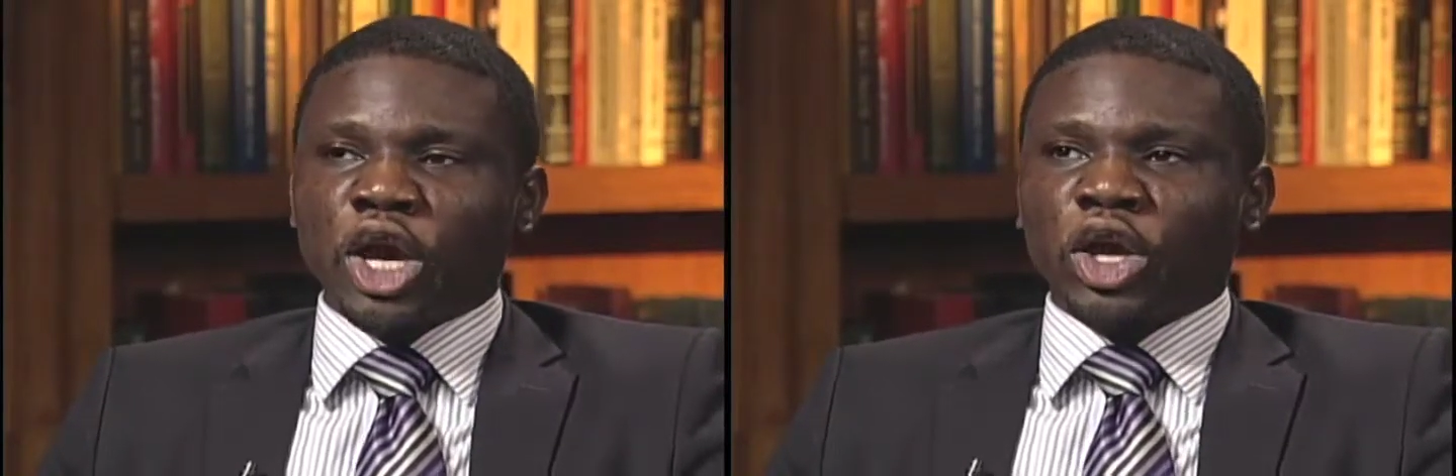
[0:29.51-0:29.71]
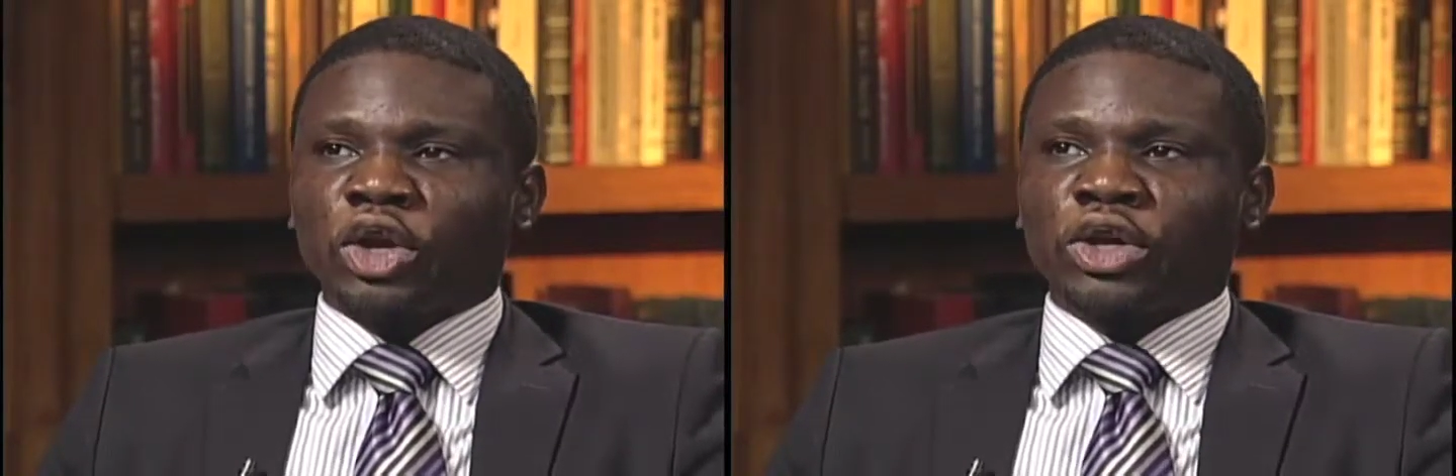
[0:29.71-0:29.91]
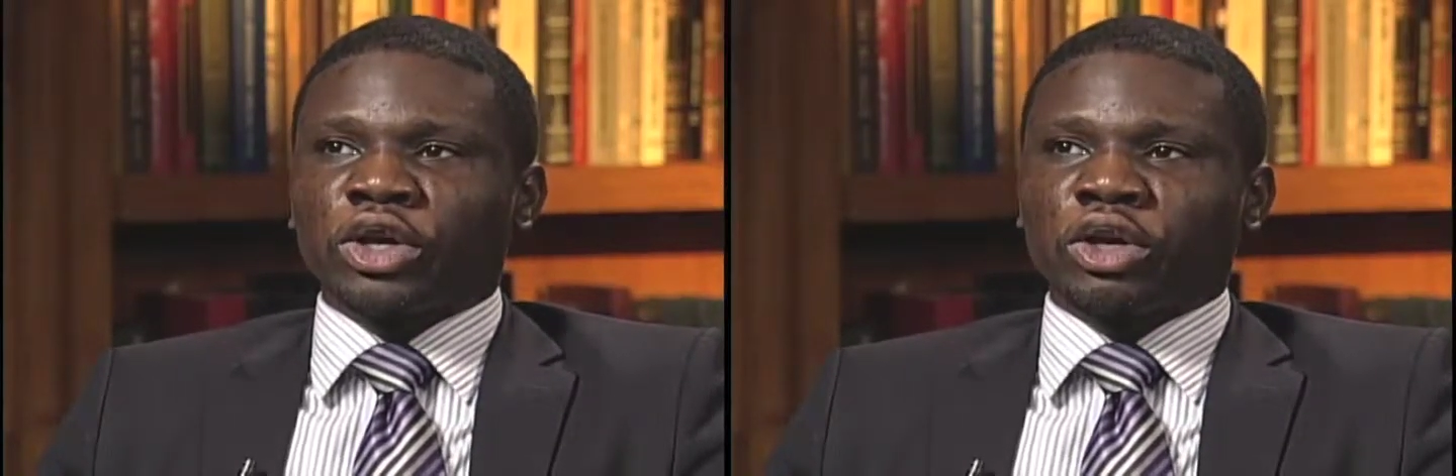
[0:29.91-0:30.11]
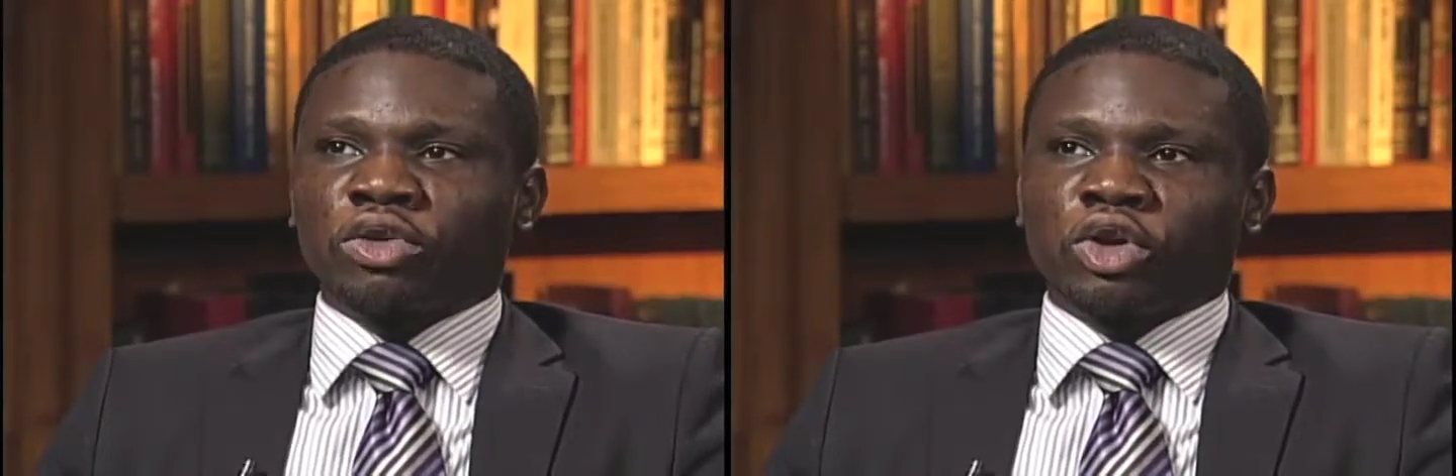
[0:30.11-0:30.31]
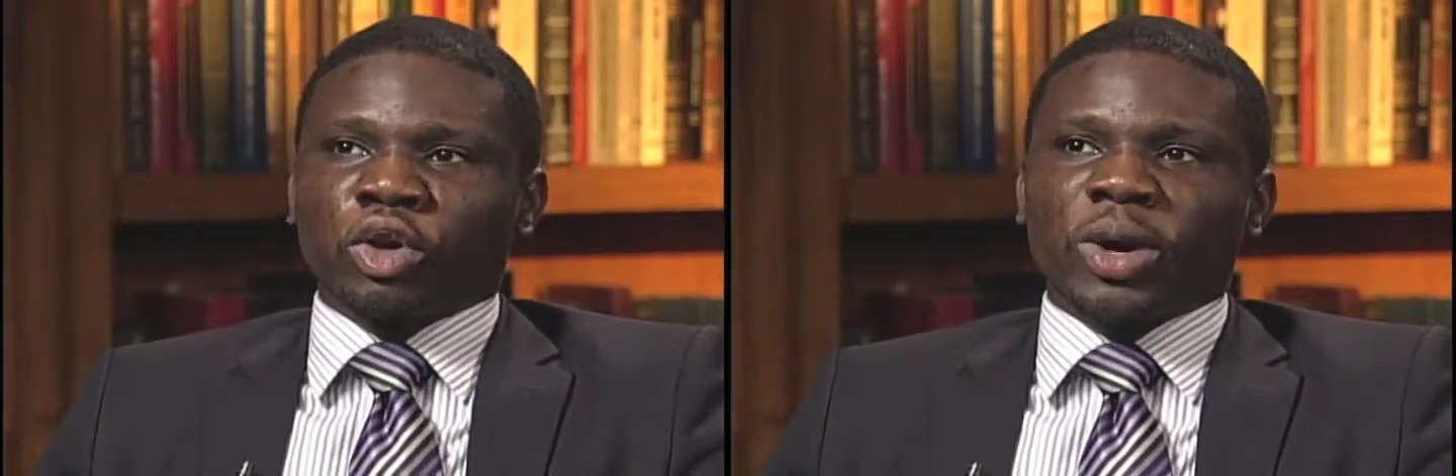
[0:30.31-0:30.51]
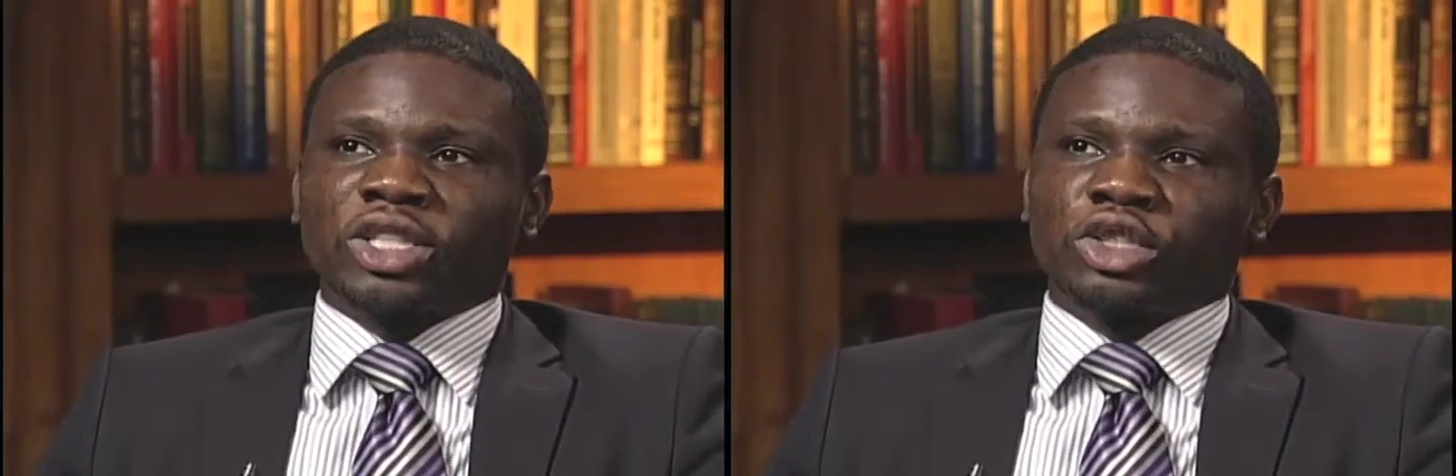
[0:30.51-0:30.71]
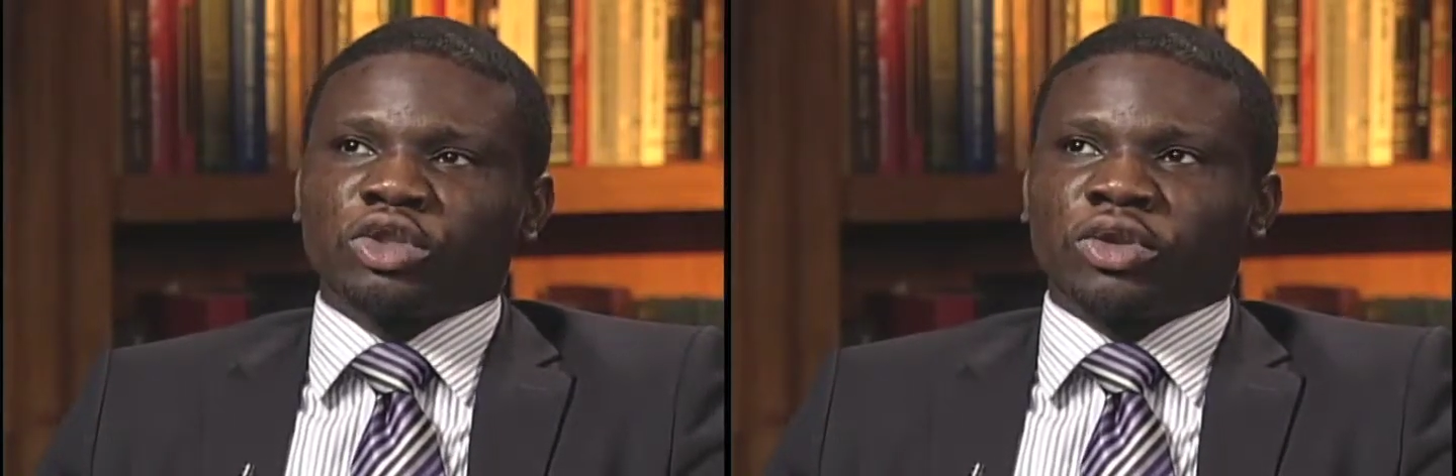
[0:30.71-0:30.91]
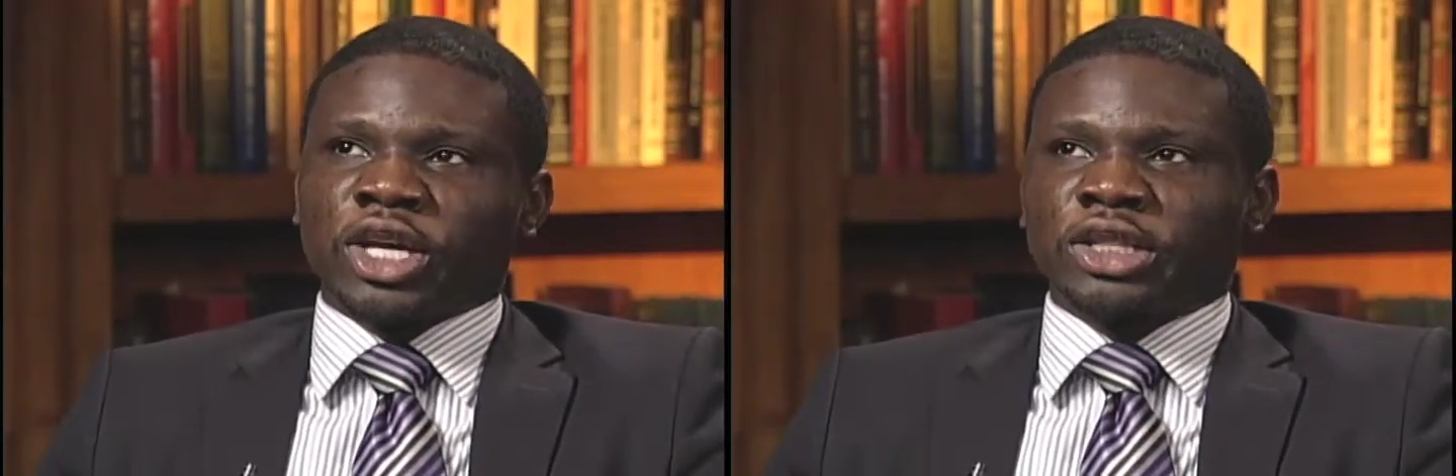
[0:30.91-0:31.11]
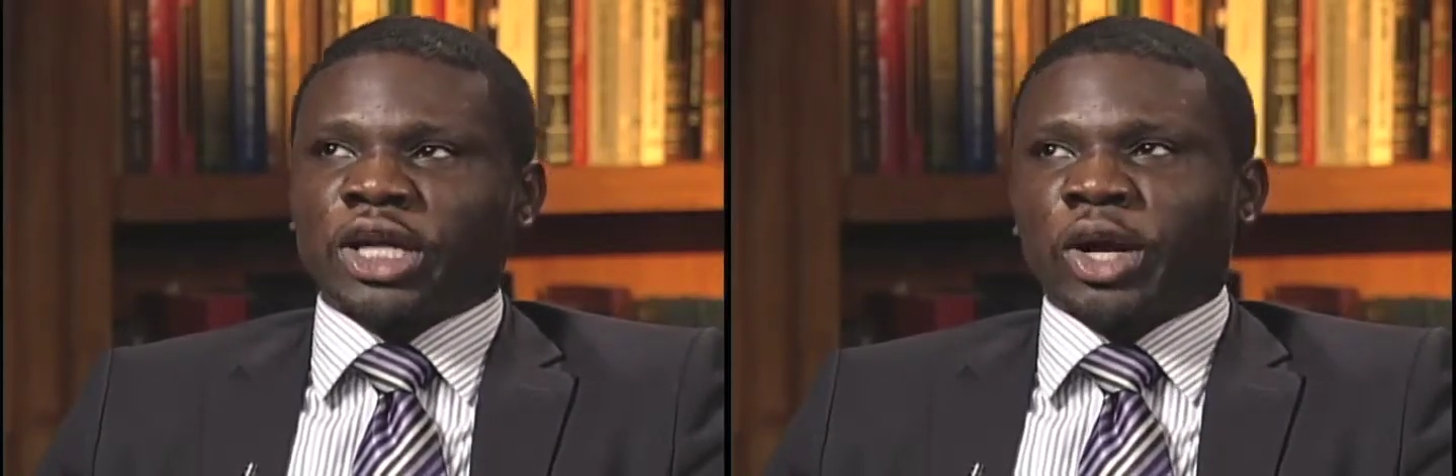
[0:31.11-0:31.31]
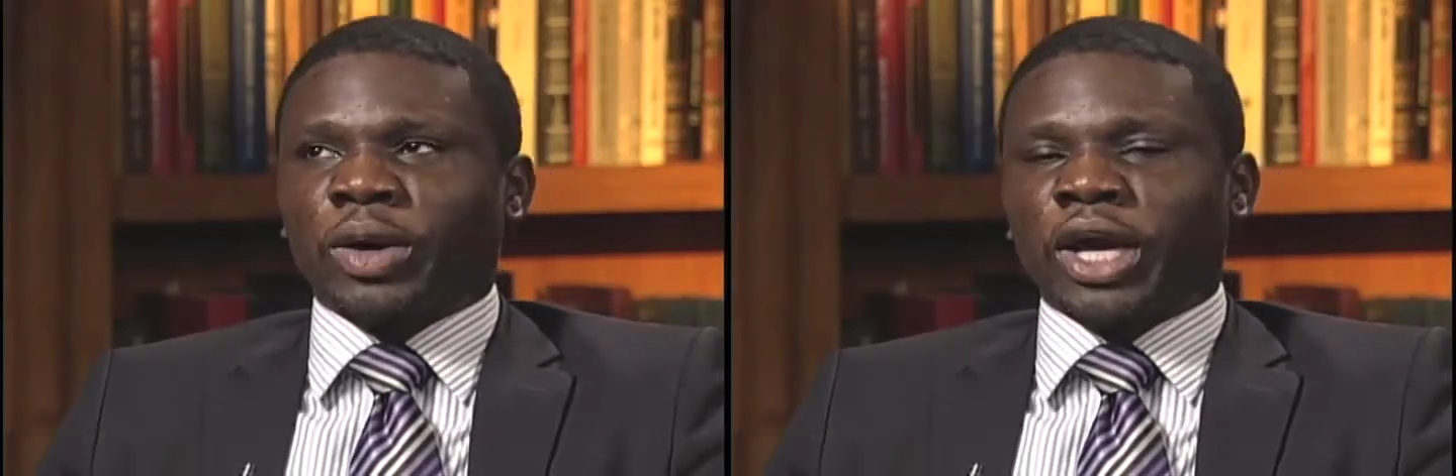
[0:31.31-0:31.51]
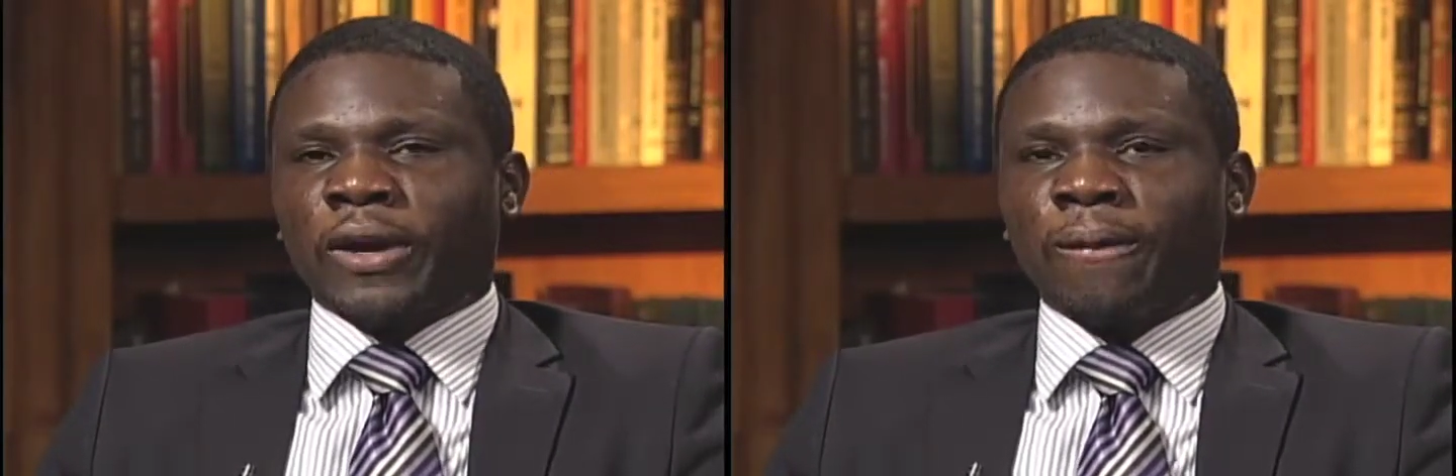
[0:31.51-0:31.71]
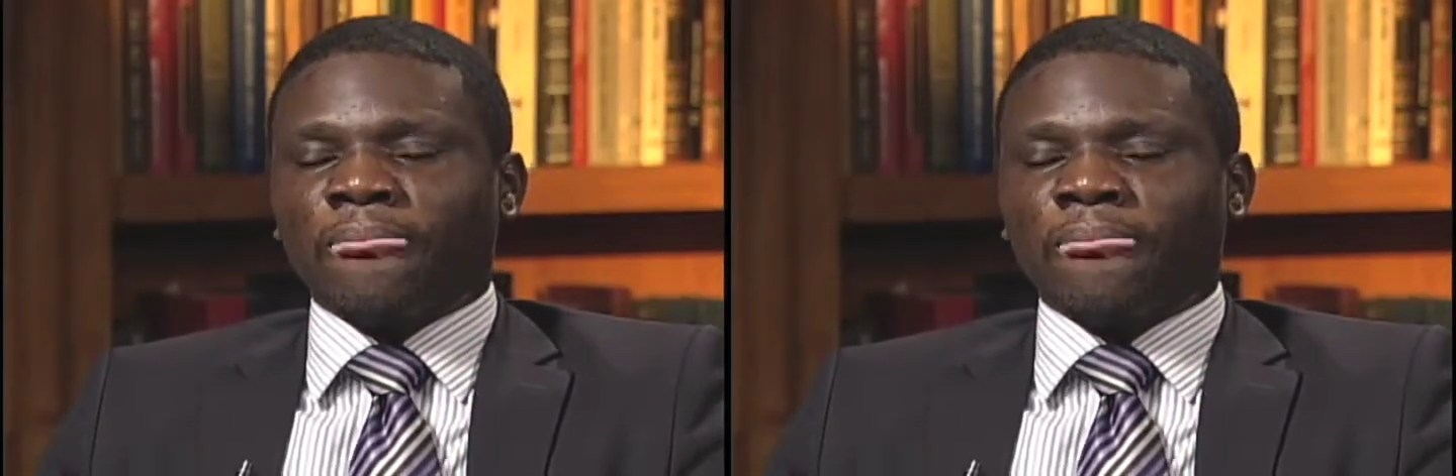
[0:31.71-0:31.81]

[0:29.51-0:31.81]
your questions are raised like, okay,